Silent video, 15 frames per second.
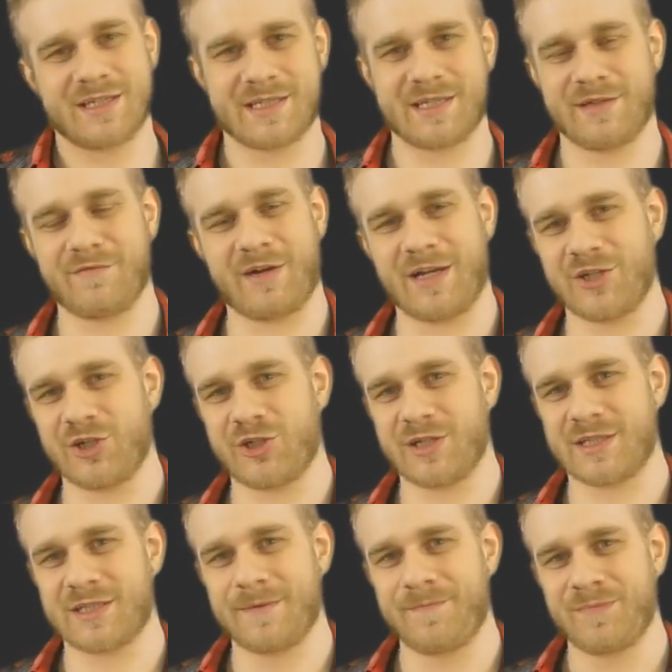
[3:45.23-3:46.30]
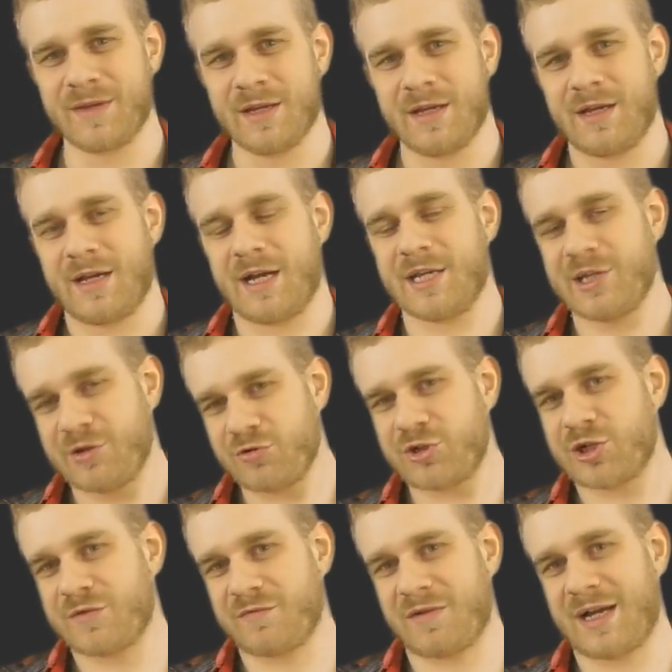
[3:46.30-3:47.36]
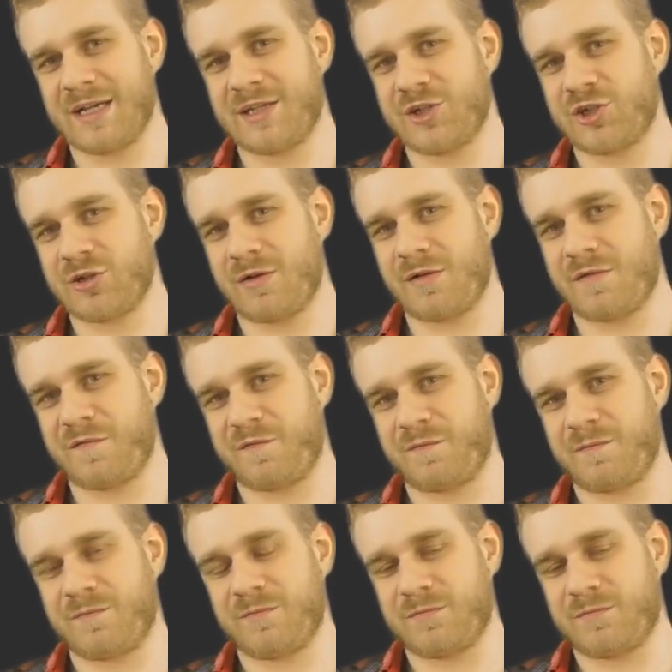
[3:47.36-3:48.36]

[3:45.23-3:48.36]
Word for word: disadvantages. A huge advantage of